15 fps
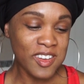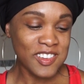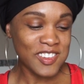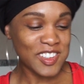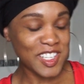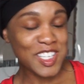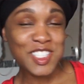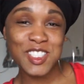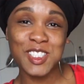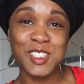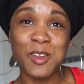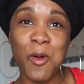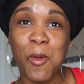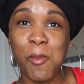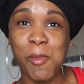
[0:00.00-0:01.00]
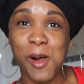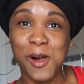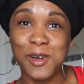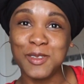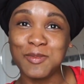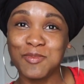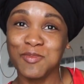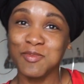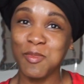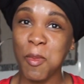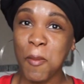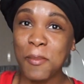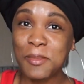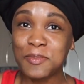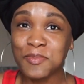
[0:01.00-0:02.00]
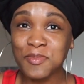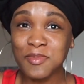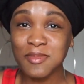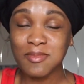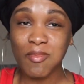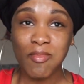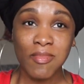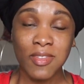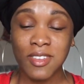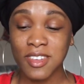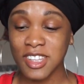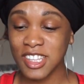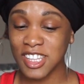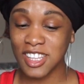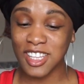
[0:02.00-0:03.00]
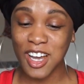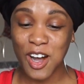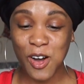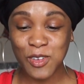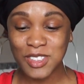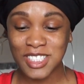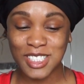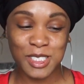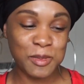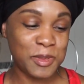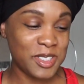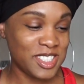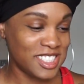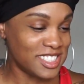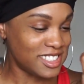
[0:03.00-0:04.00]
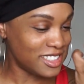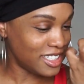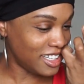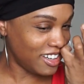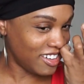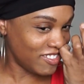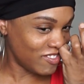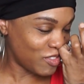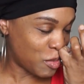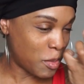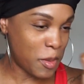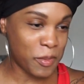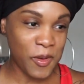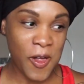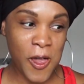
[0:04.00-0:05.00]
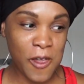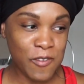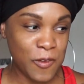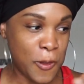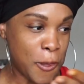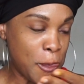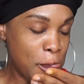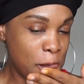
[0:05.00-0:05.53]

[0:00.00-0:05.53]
let's just talk about the only experience that I remember having